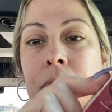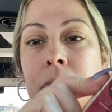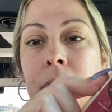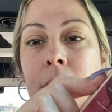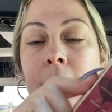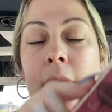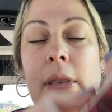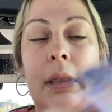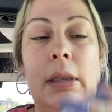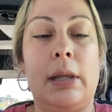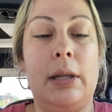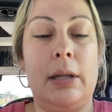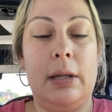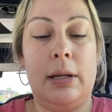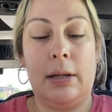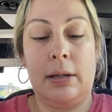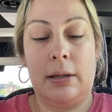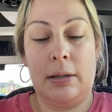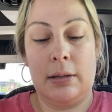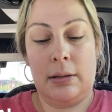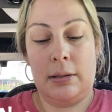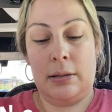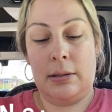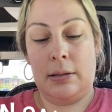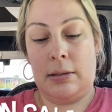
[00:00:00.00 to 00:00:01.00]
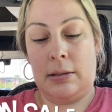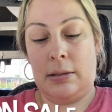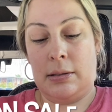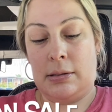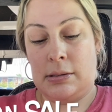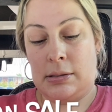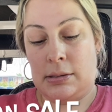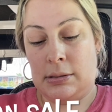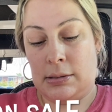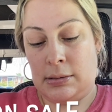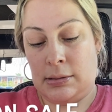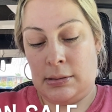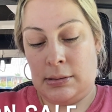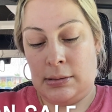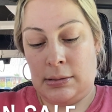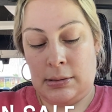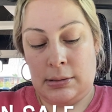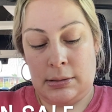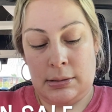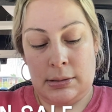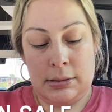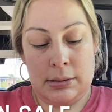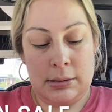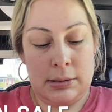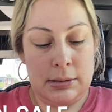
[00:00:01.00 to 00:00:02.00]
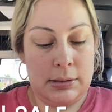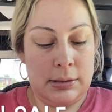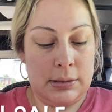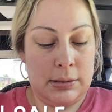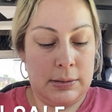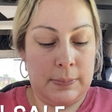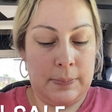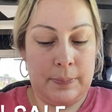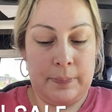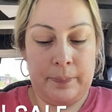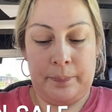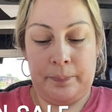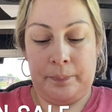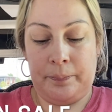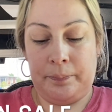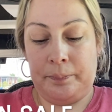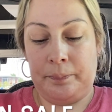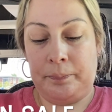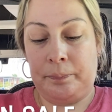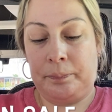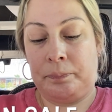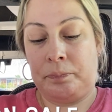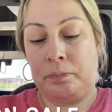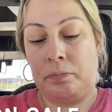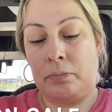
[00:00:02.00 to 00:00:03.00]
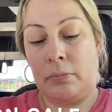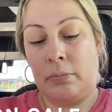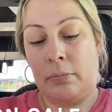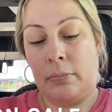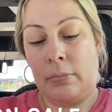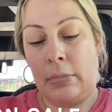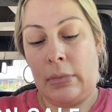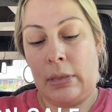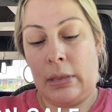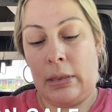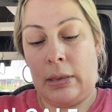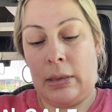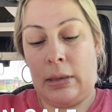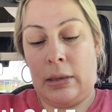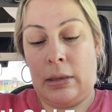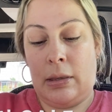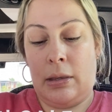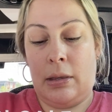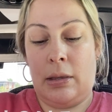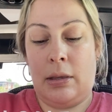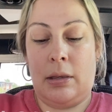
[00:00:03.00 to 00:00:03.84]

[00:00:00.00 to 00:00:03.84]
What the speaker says: Nothing is said.